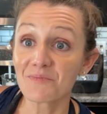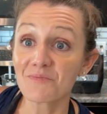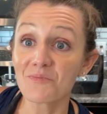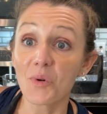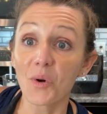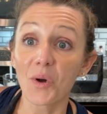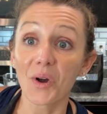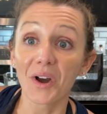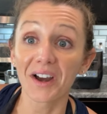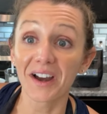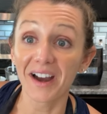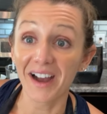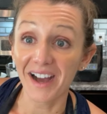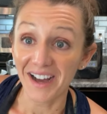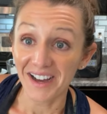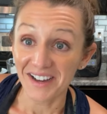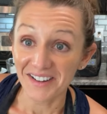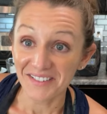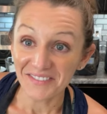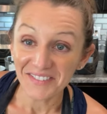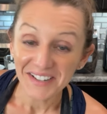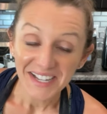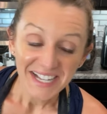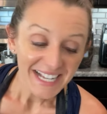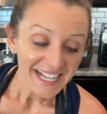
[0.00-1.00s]
more
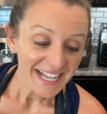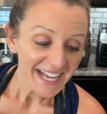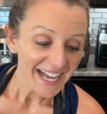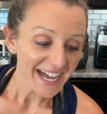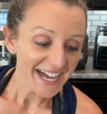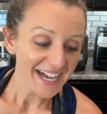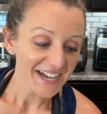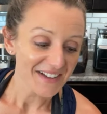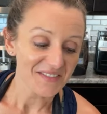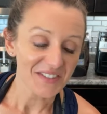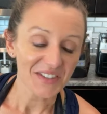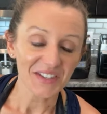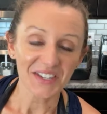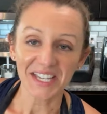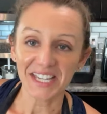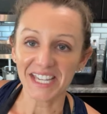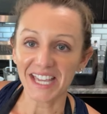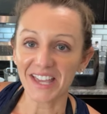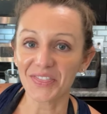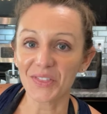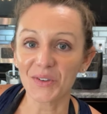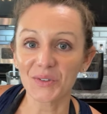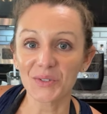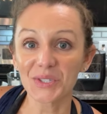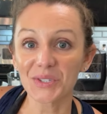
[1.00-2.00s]
of, um, you can
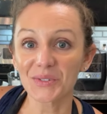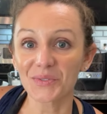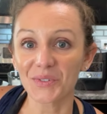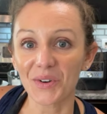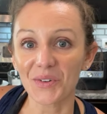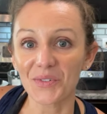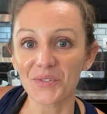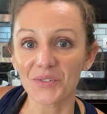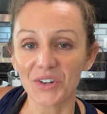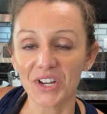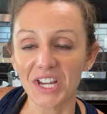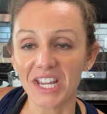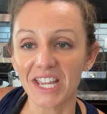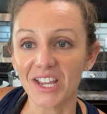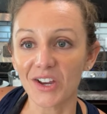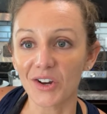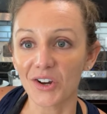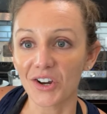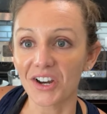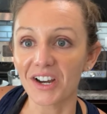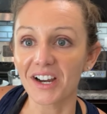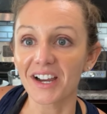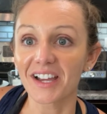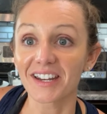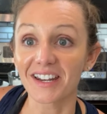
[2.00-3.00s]
get those for free
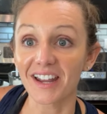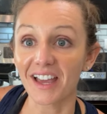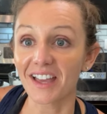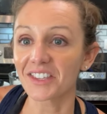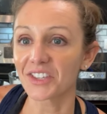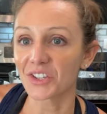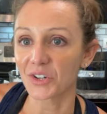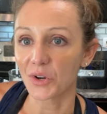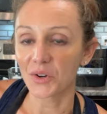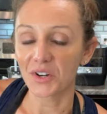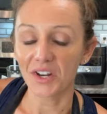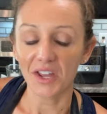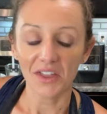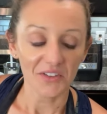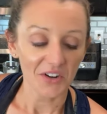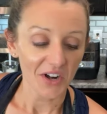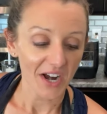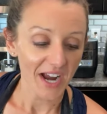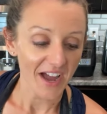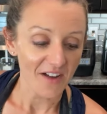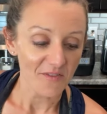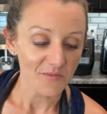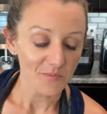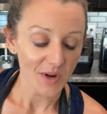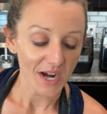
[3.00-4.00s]
or an, you know another
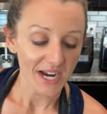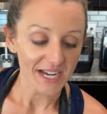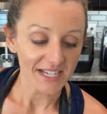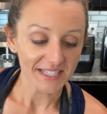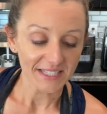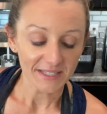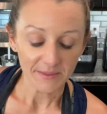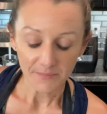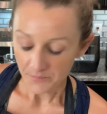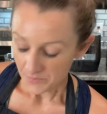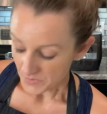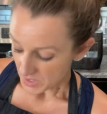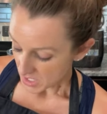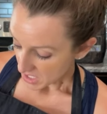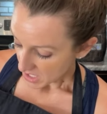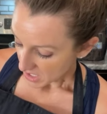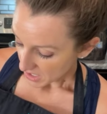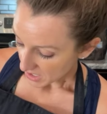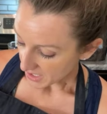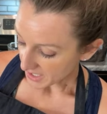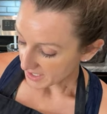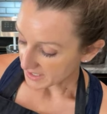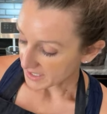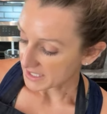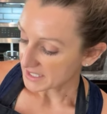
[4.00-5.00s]
half price.
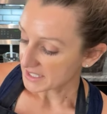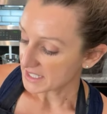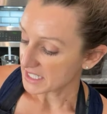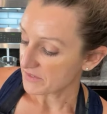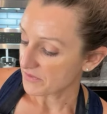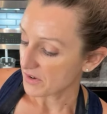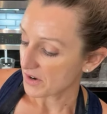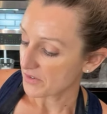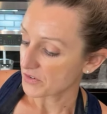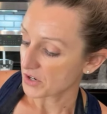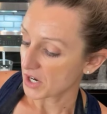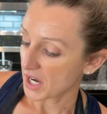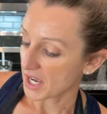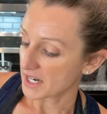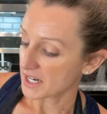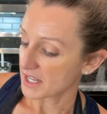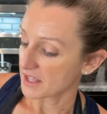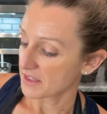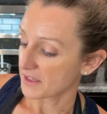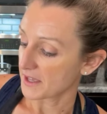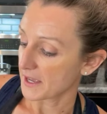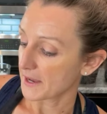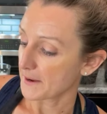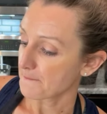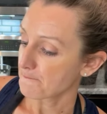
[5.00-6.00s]
All right, let's see if I forgot
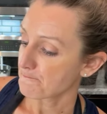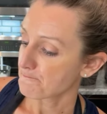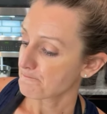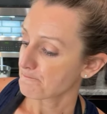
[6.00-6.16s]
anything.